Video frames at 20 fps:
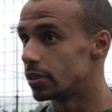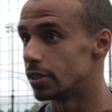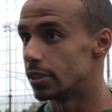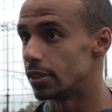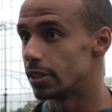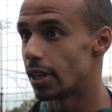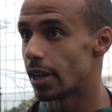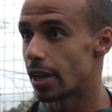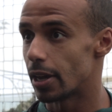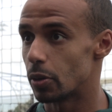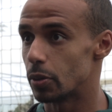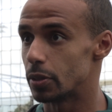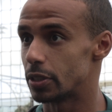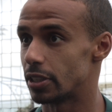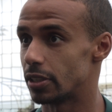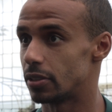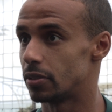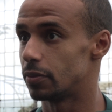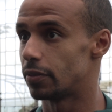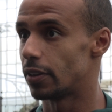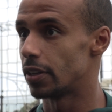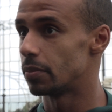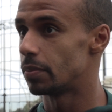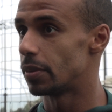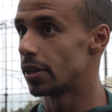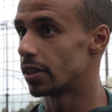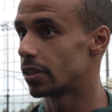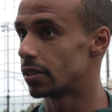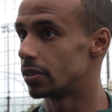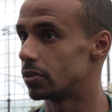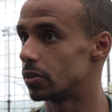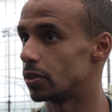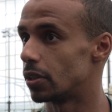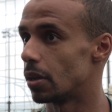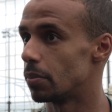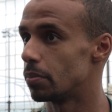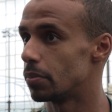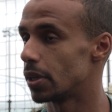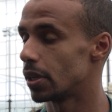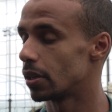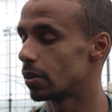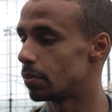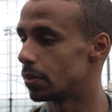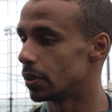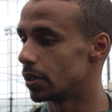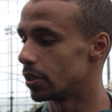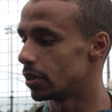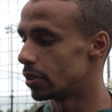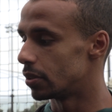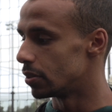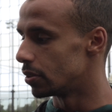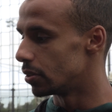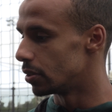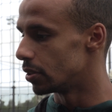I always had to fight back and to come back, but